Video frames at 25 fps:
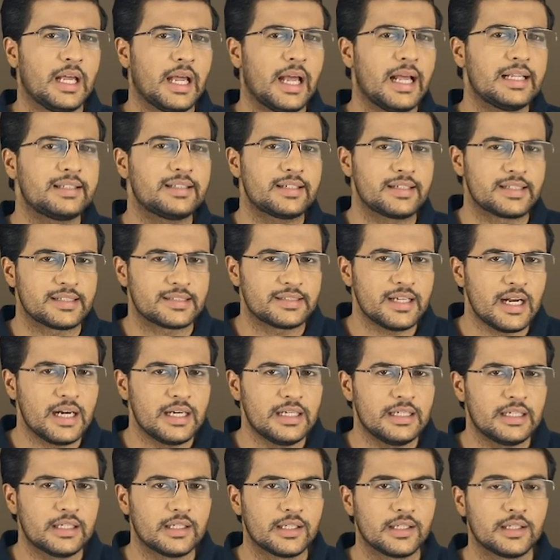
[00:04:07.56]
As a
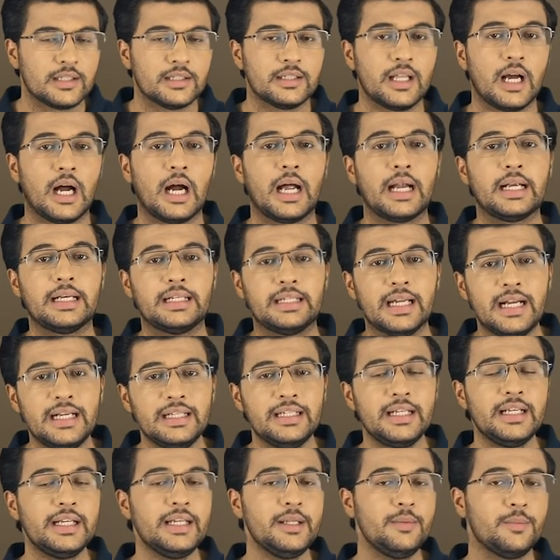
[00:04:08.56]
result, the
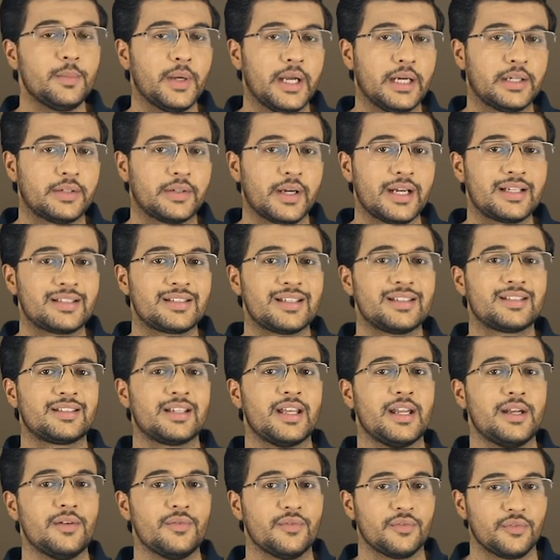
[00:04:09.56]
identity matrix's
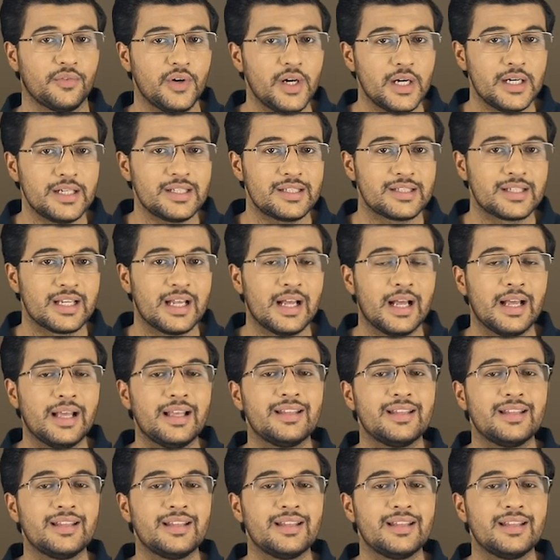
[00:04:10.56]
inverse